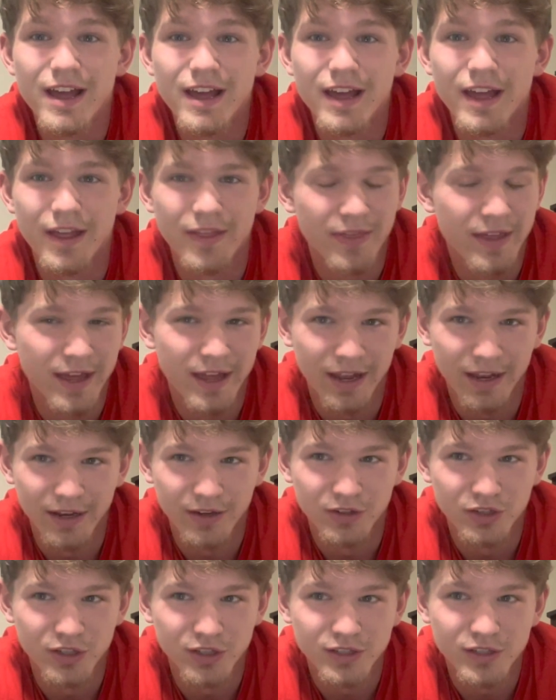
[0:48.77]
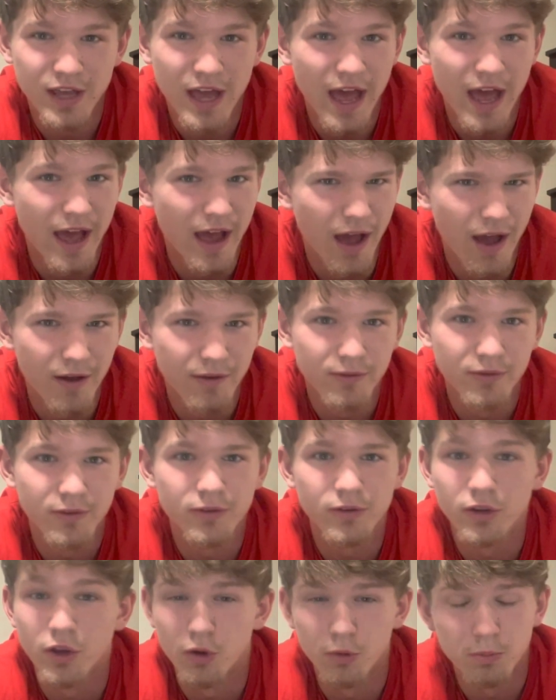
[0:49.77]
And then just have
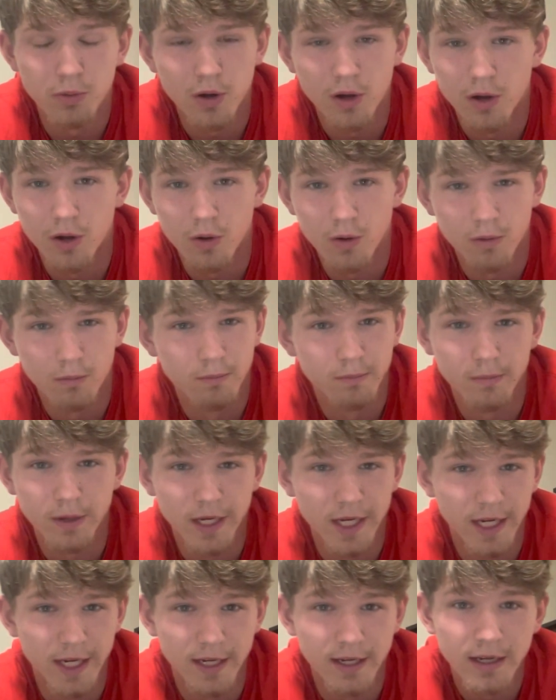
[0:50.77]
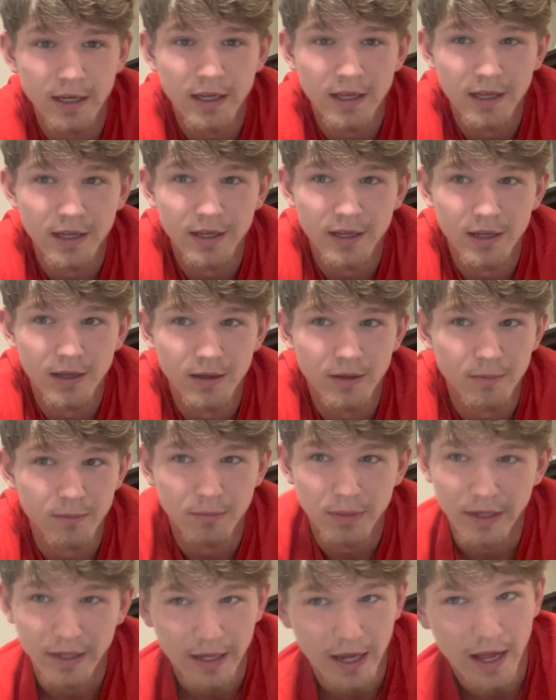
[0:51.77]
Cooper or me
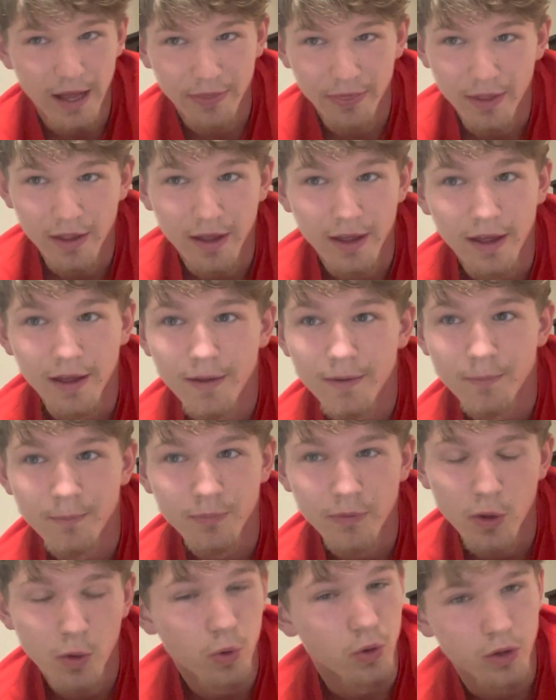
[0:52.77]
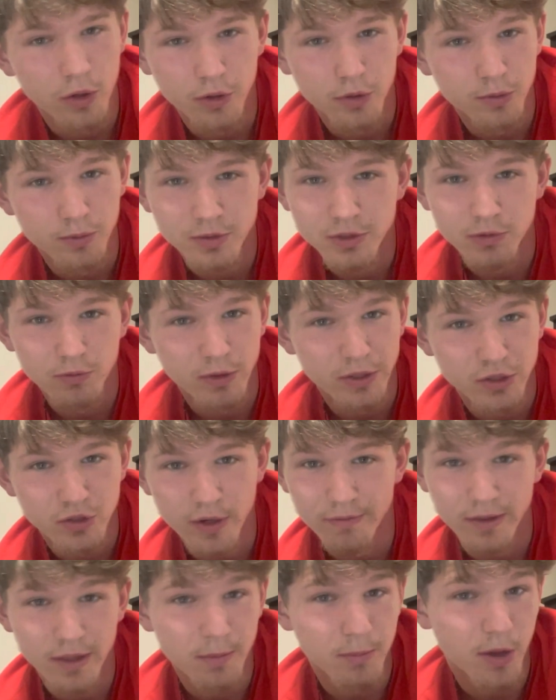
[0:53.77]
be on the hula hoops,
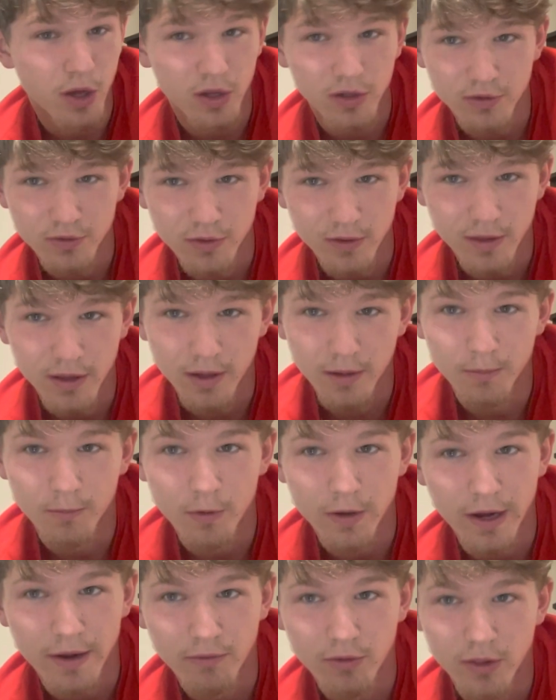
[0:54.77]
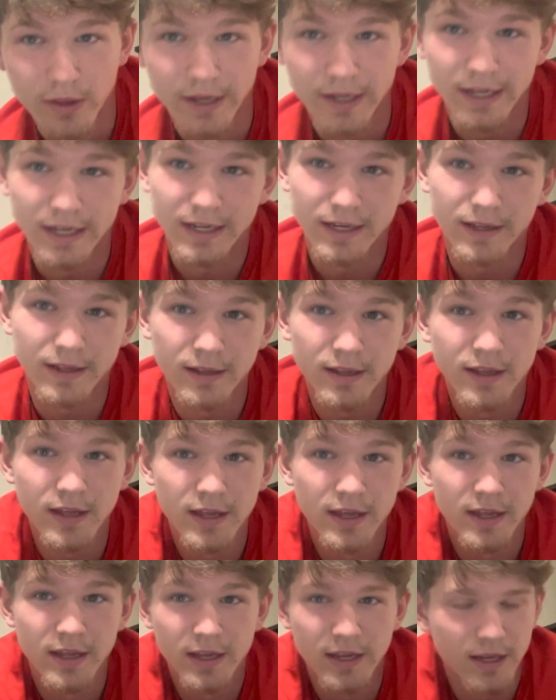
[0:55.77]
retrieving the balls for them whenever they need it.
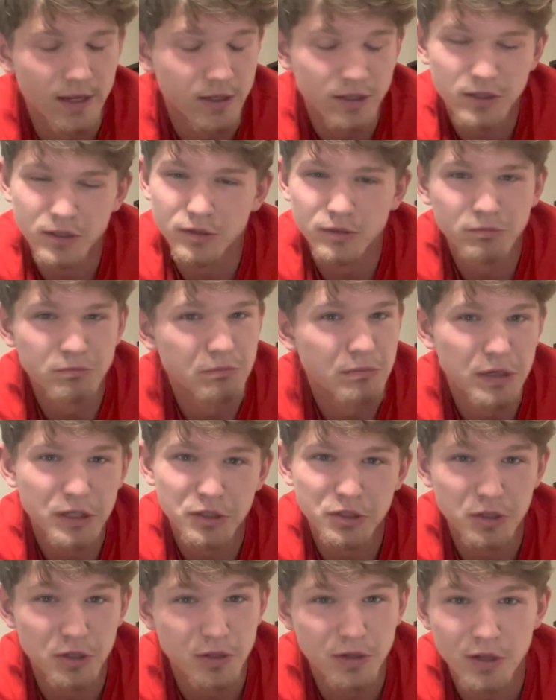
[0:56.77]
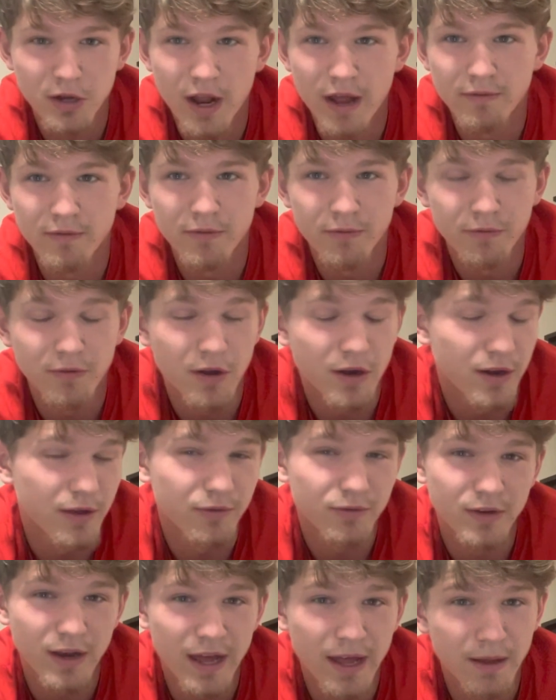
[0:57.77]
And just make sure they're having fun.
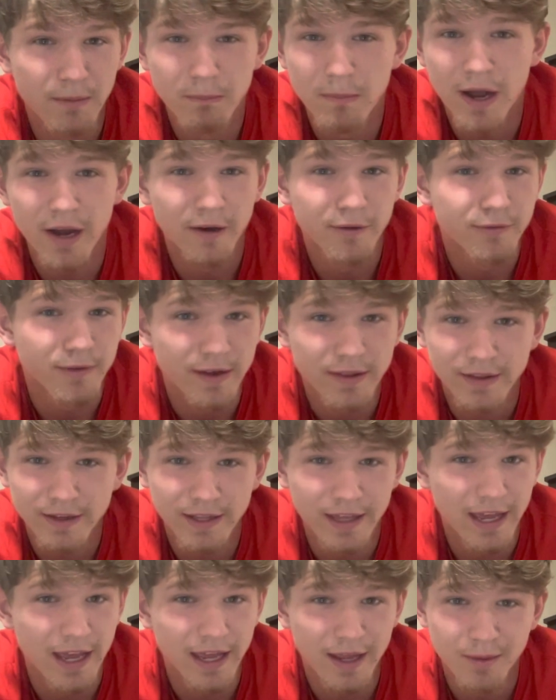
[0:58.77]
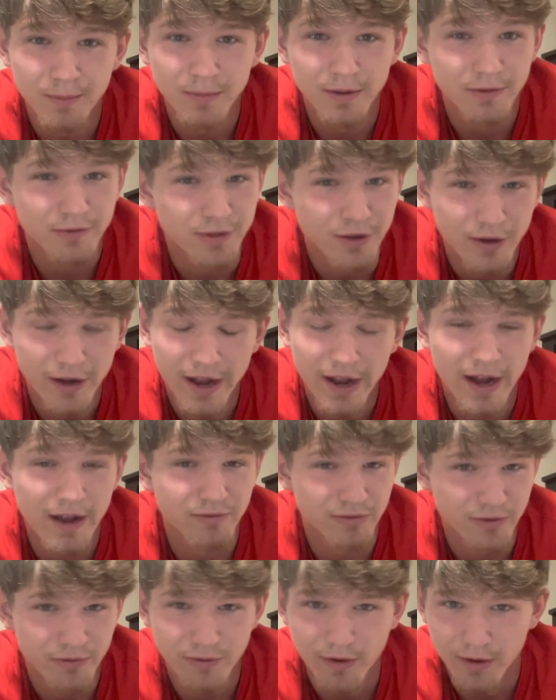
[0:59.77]
If not, modify the game if they're not
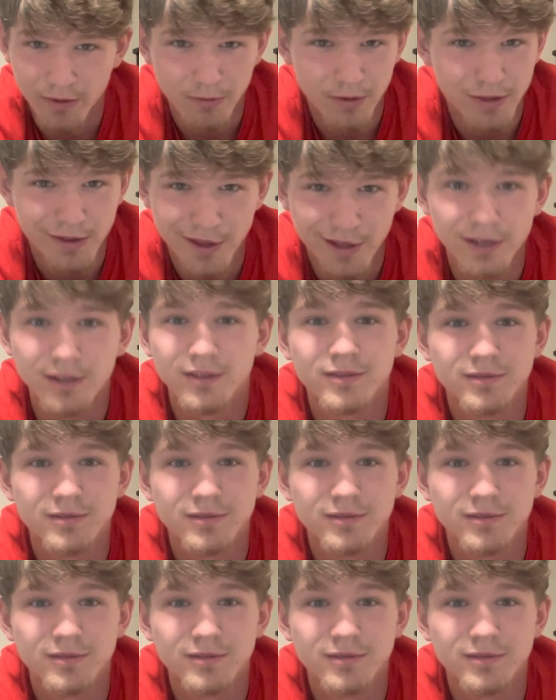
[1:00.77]
having fun with it.